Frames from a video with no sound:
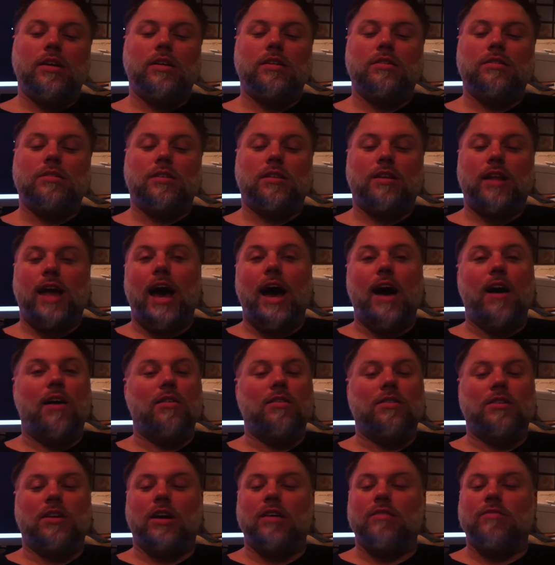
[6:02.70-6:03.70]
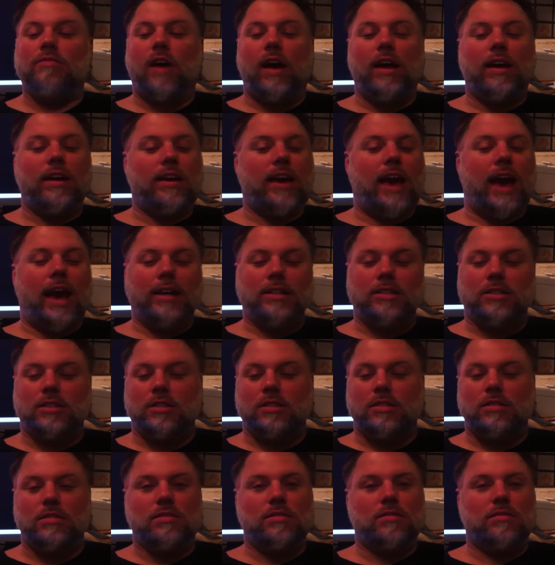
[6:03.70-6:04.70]
it's loud gunfighting
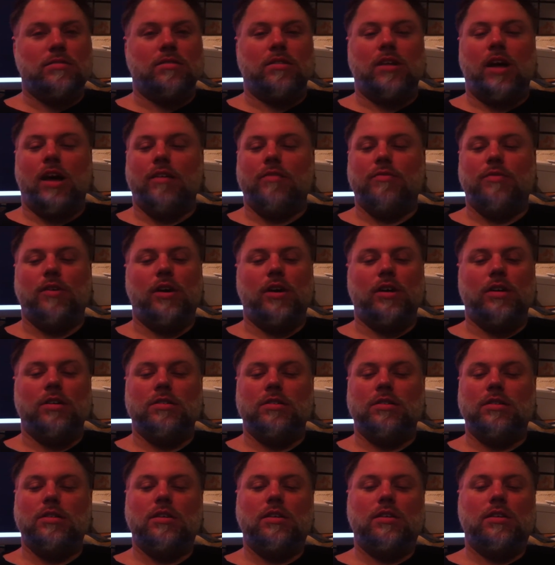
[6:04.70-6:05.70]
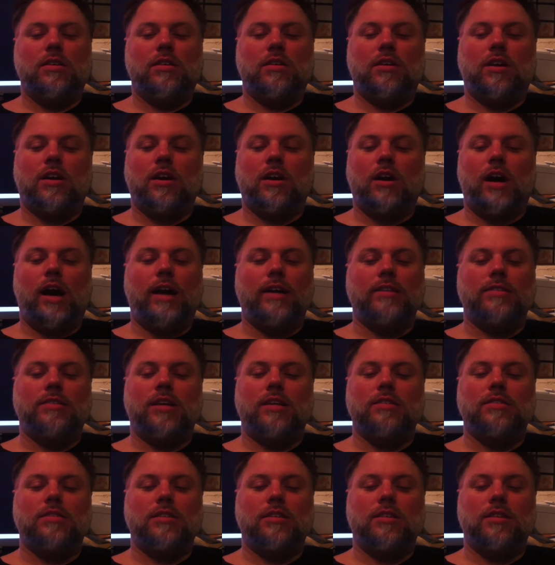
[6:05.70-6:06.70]
action, a lot of fun, high
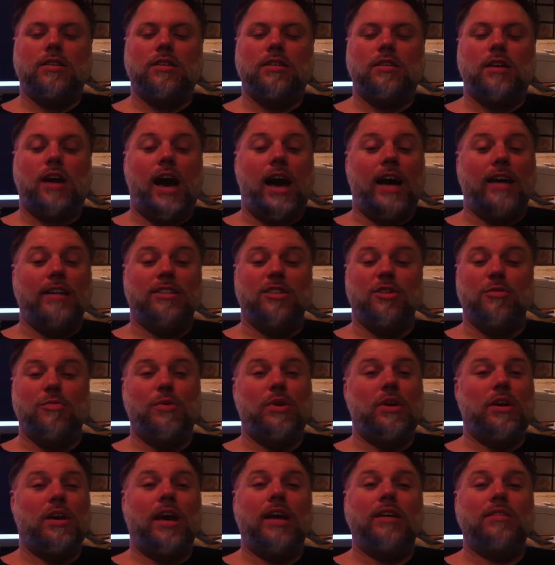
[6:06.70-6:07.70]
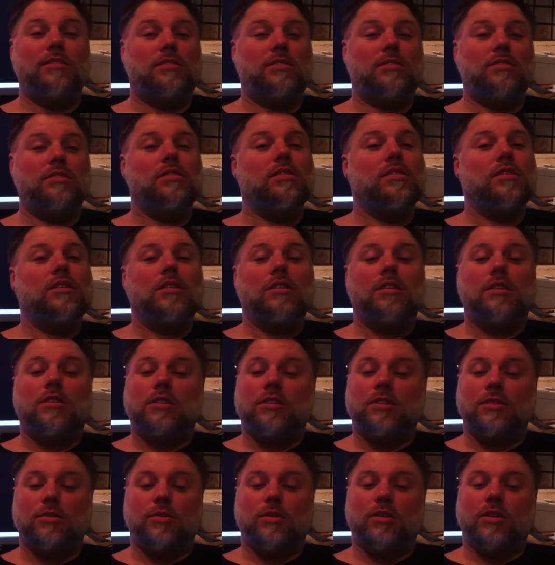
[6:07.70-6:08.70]
intensity, high DPS.
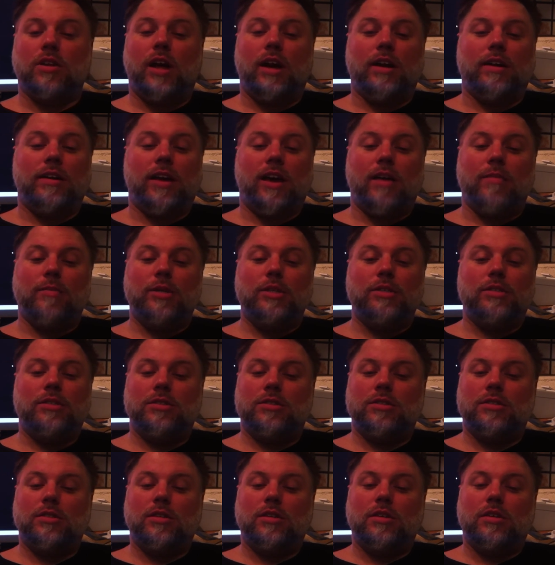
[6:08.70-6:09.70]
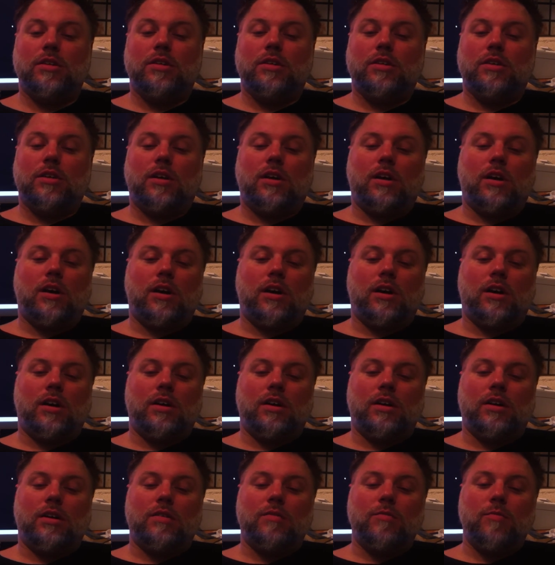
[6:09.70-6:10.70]
You're doing a lot of damage.
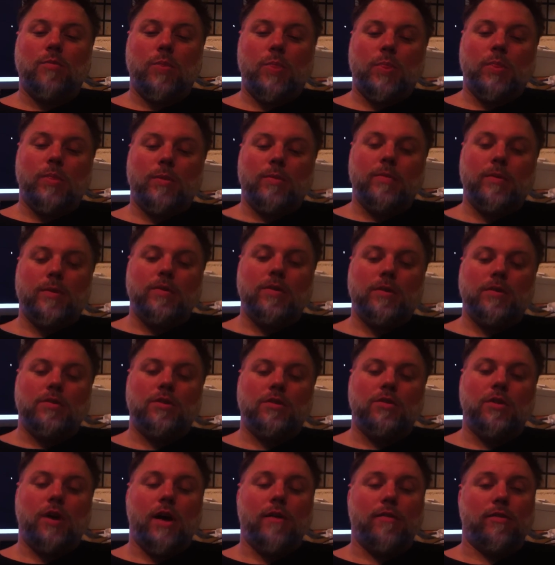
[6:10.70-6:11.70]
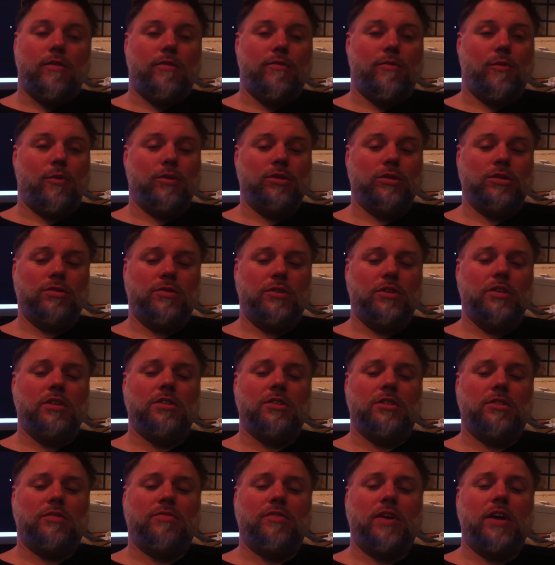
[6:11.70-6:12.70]
You have a force
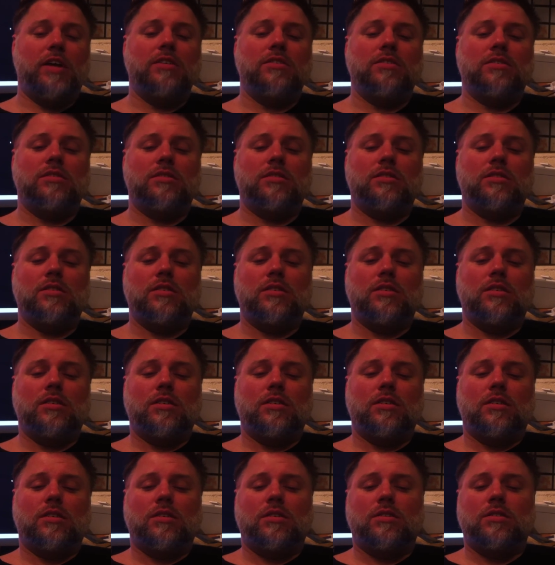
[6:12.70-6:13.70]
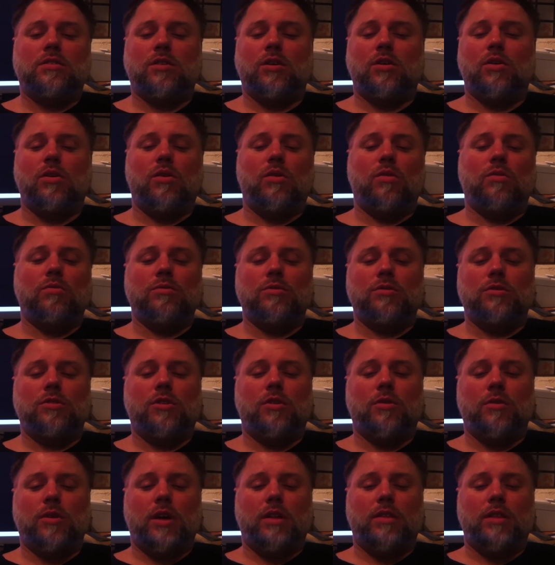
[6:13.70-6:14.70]
field defense, so you
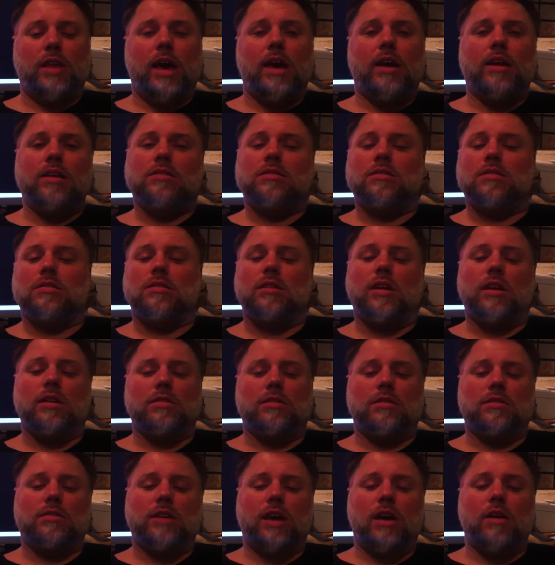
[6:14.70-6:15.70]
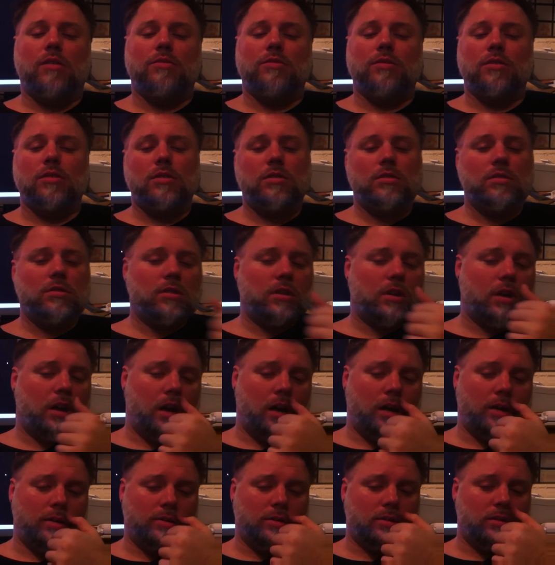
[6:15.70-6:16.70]
don't get that as the Scoundrel,
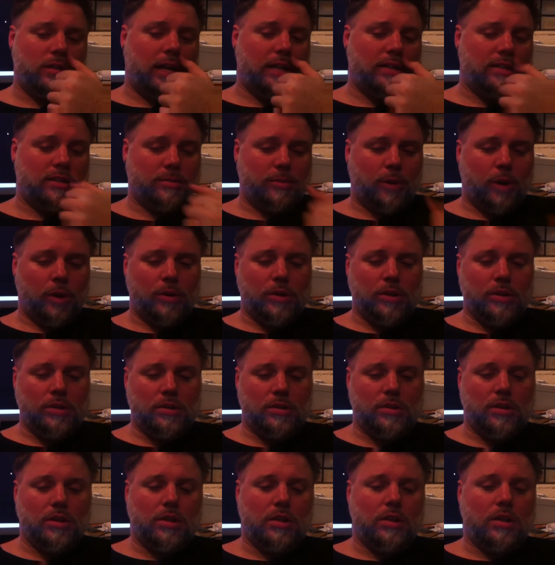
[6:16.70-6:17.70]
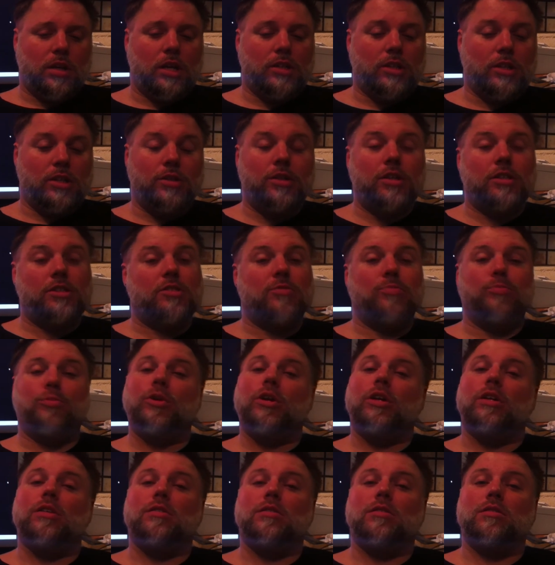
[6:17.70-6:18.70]
so that's a bonus. And then you get
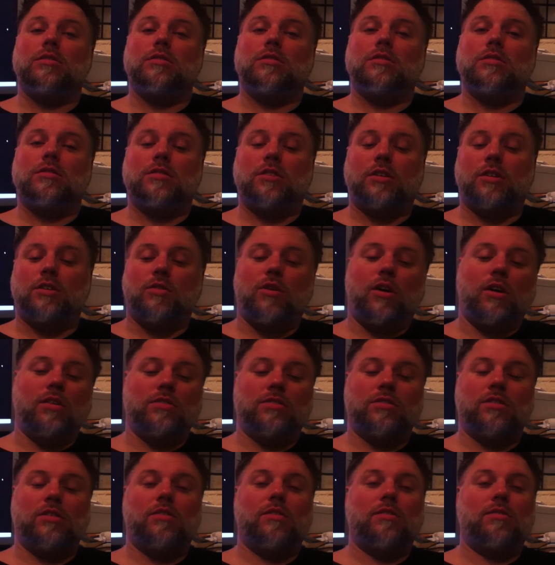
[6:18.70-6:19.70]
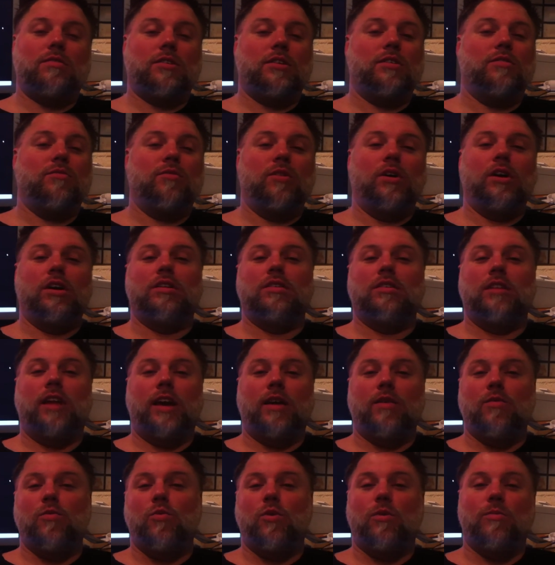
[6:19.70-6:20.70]
sprint, so you also can run
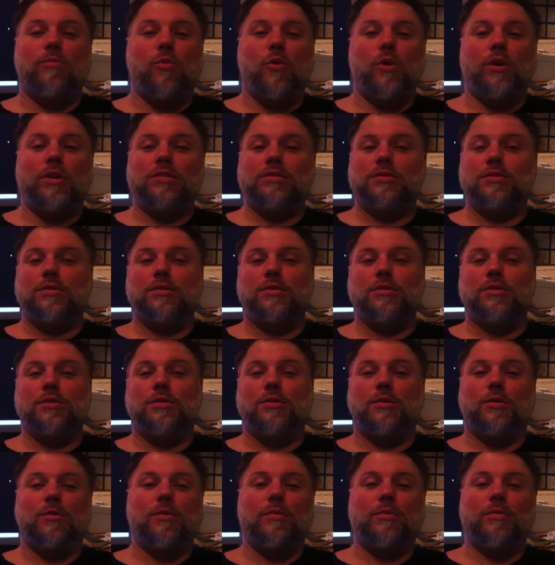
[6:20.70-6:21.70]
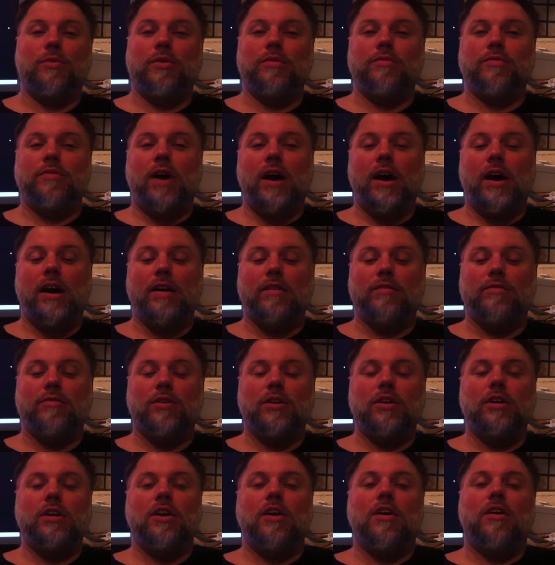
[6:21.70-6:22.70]
like 1.2 or 1.5
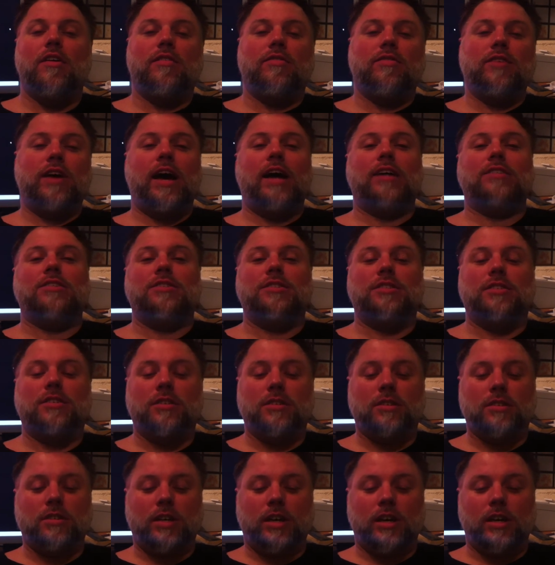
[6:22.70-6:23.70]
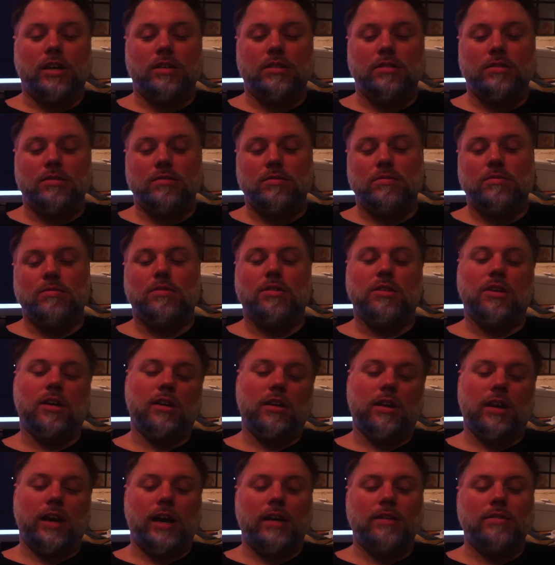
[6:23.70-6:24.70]
faster than the
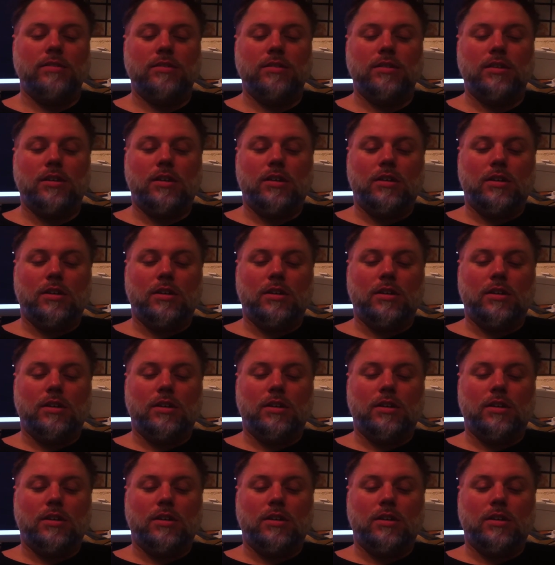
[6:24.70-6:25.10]
other guys.